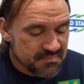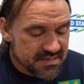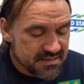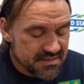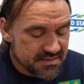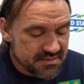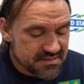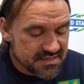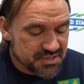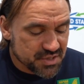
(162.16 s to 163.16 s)
he
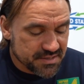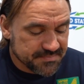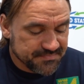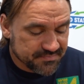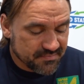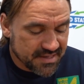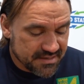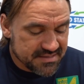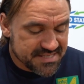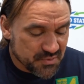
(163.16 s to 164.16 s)
is such a
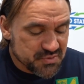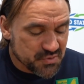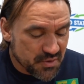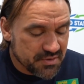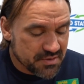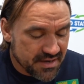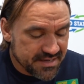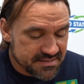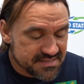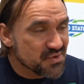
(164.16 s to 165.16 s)
down to earth guy
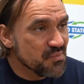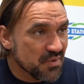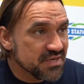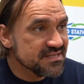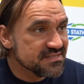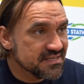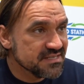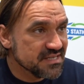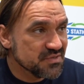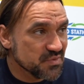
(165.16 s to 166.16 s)
and so modest
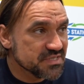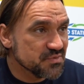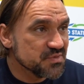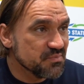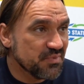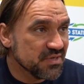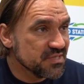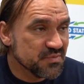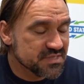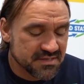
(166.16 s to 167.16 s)
and, and was so
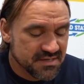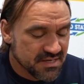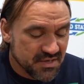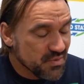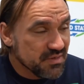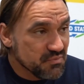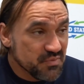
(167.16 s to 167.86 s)
supporting, was uh,